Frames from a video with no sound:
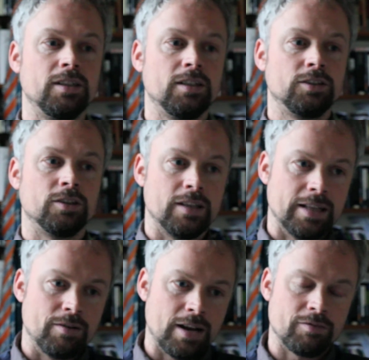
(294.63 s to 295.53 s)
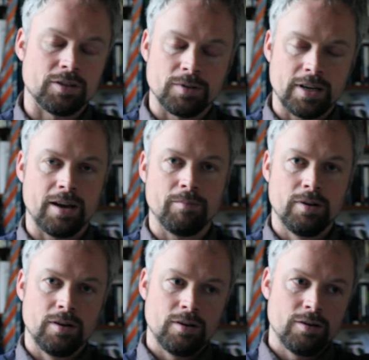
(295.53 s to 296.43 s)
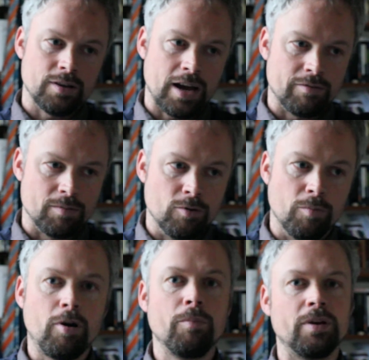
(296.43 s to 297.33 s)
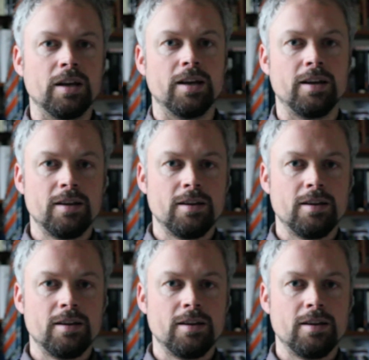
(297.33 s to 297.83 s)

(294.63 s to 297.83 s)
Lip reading: so that they would have some time to have a more popular